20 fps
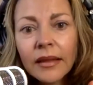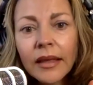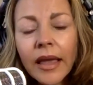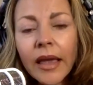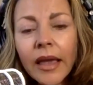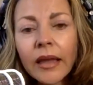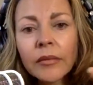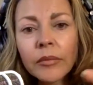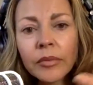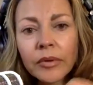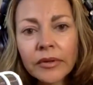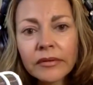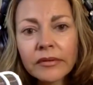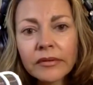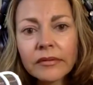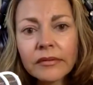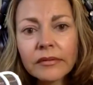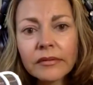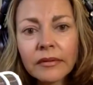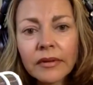
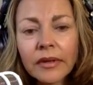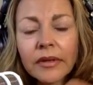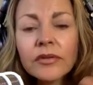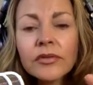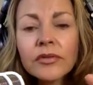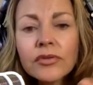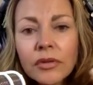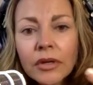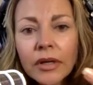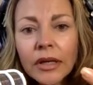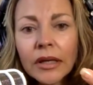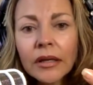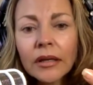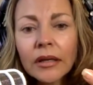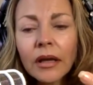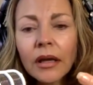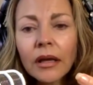cannabis industry,